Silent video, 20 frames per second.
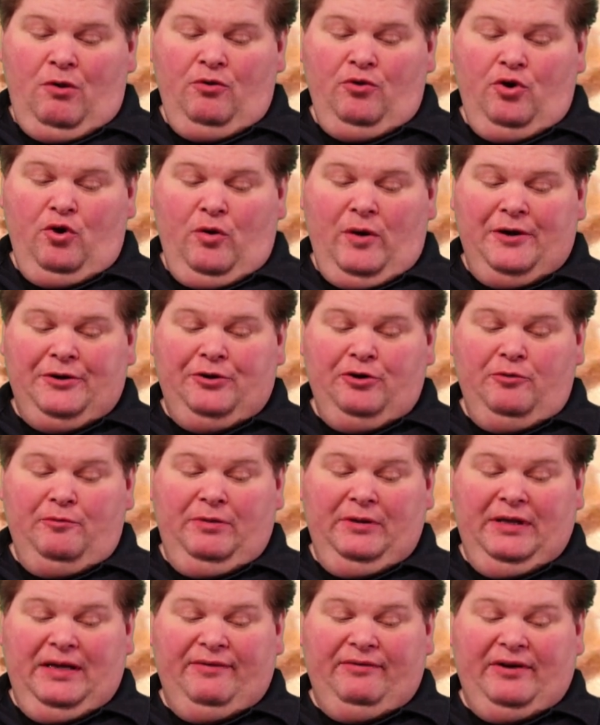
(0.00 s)
although I do
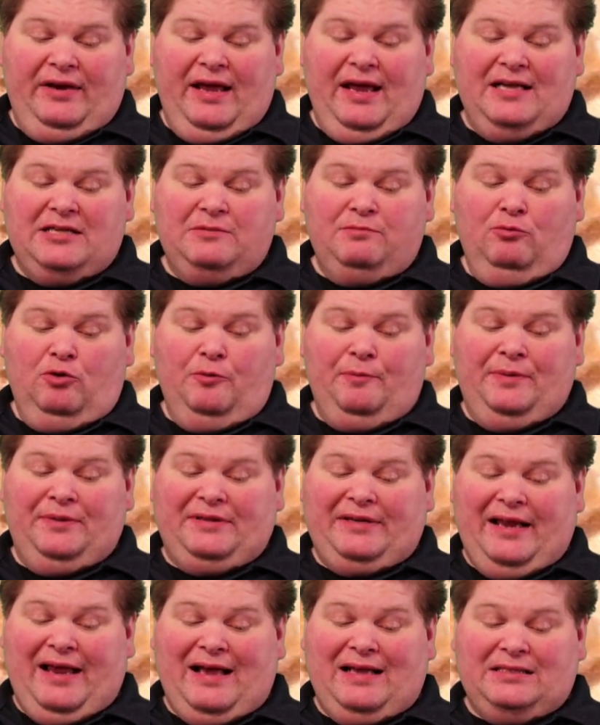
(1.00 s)
believe it has more
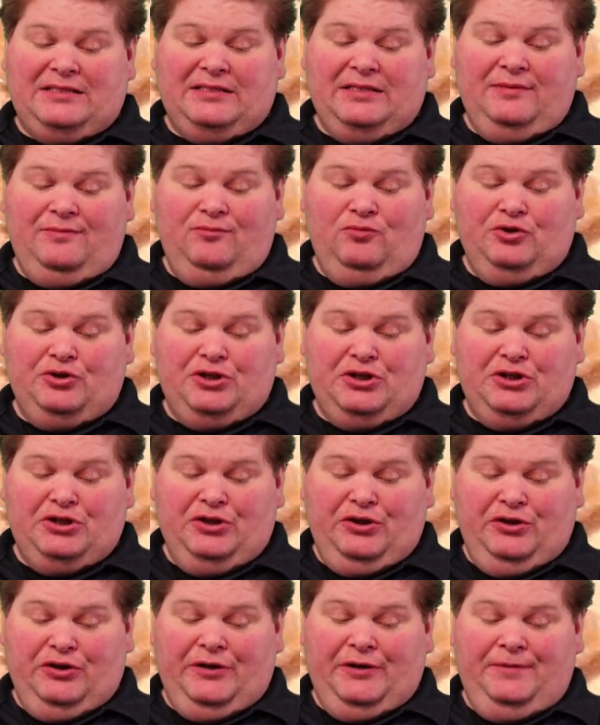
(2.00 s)
potassium, which is
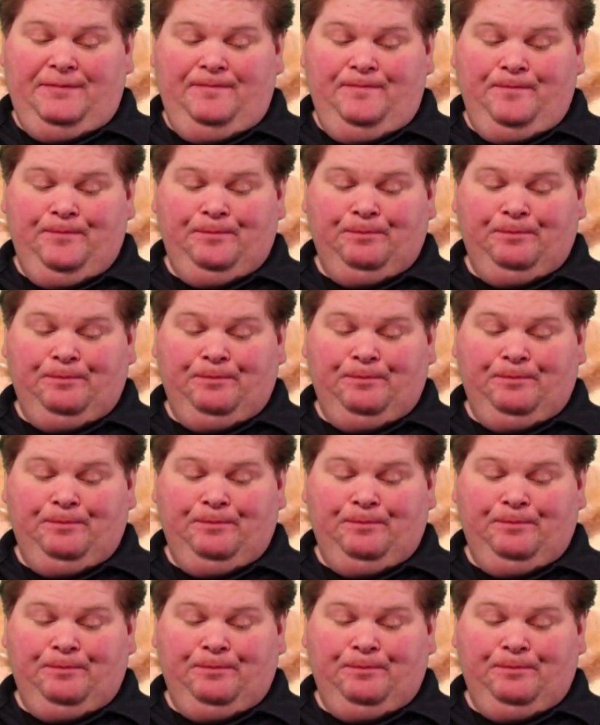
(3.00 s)
good.